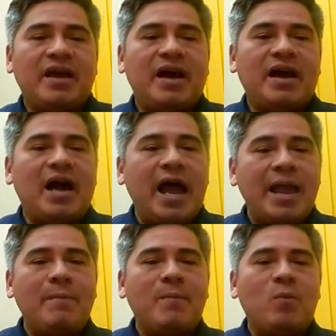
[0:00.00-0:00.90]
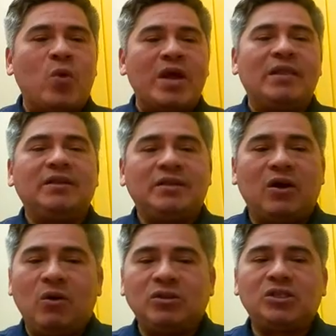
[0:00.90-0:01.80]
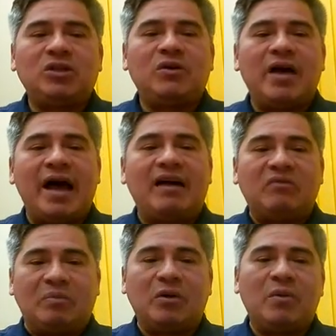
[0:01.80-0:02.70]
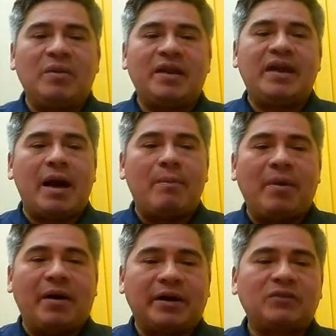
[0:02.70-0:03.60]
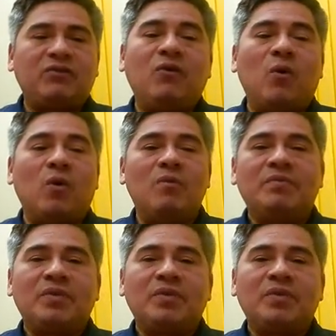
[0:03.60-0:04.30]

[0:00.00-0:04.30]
I will also have probably a part 4